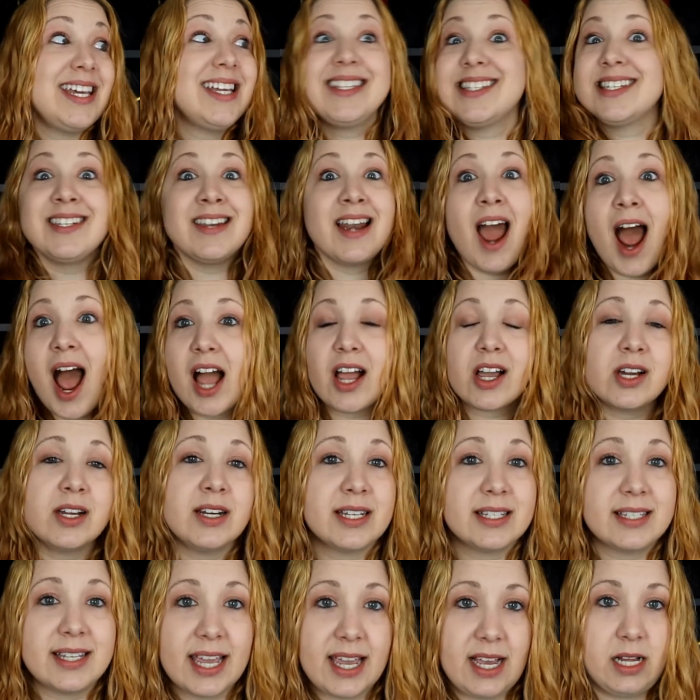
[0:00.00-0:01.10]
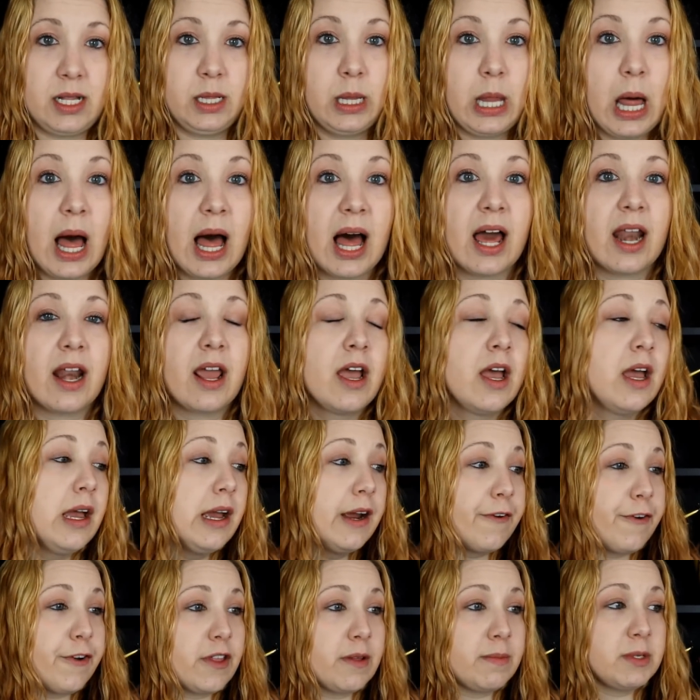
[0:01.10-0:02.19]
It's not going to take a lot
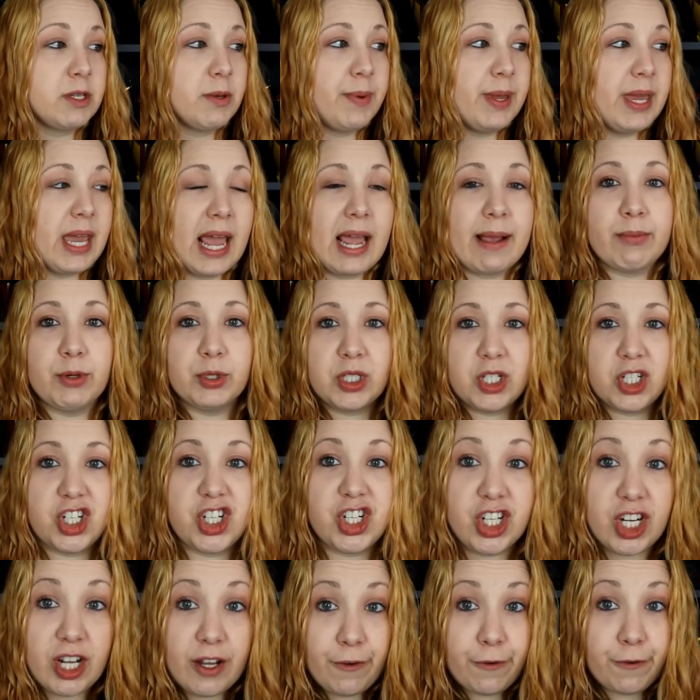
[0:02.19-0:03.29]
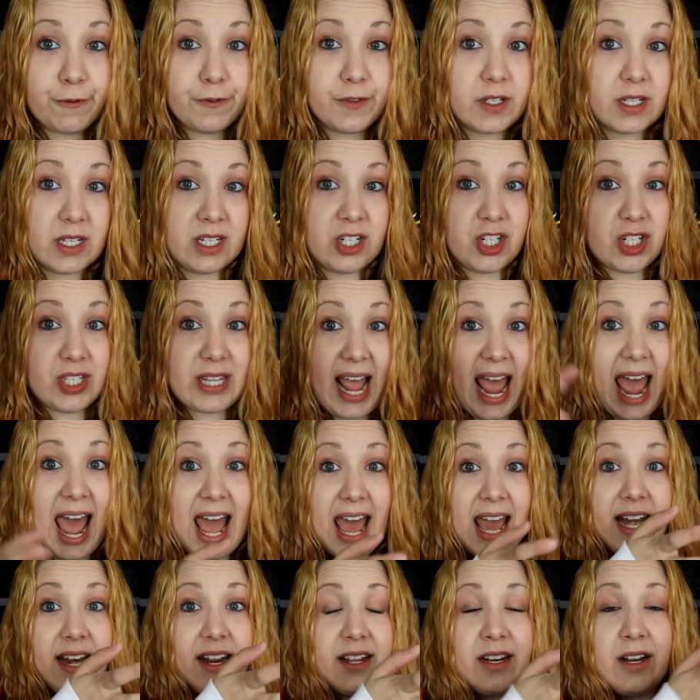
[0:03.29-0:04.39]
for them to be able to shift and just
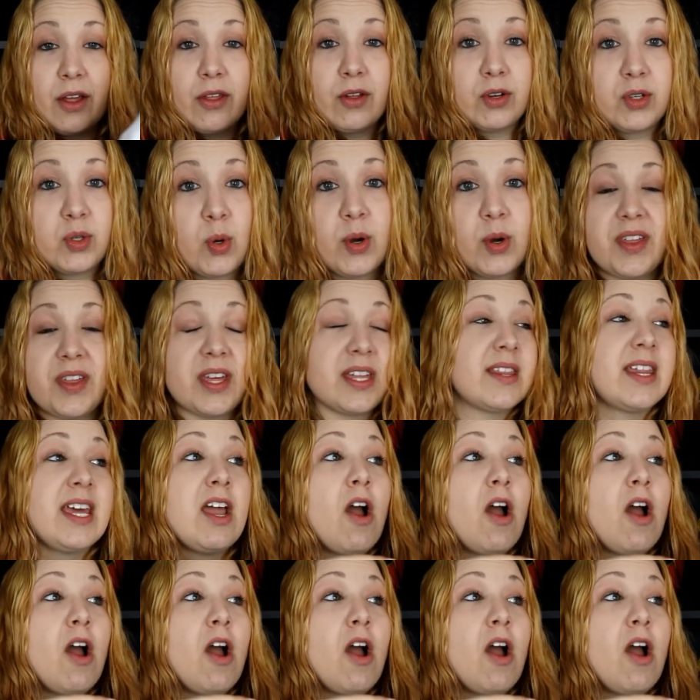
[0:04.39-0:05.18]
add another thing.